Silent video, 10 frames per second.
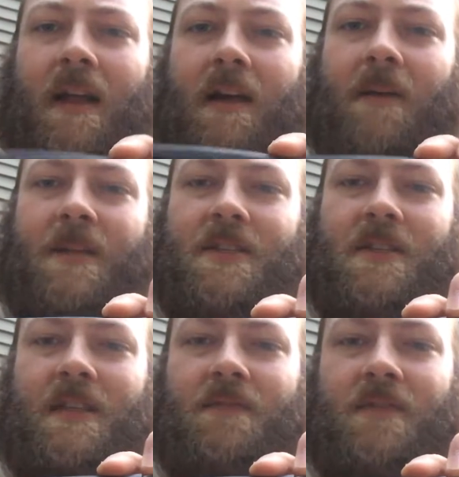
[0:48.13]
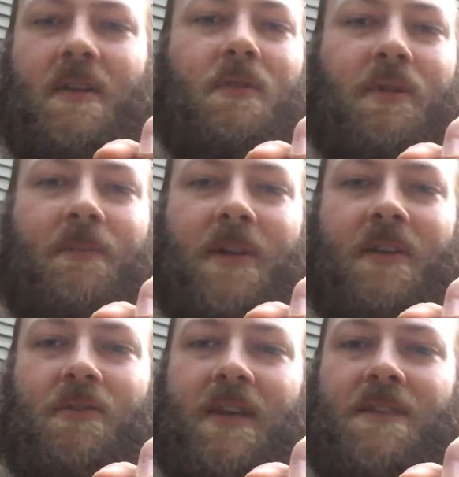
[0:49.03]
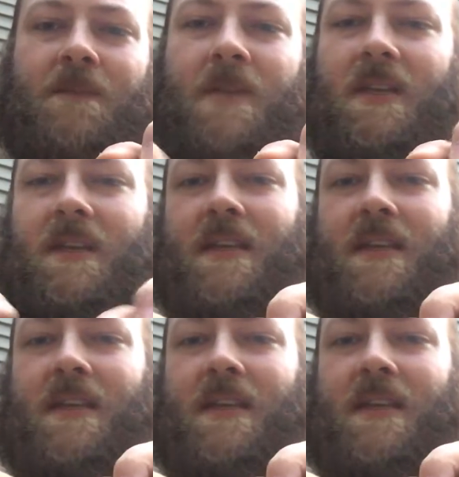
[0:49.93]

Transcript: but it just gives a little bit of the recipe.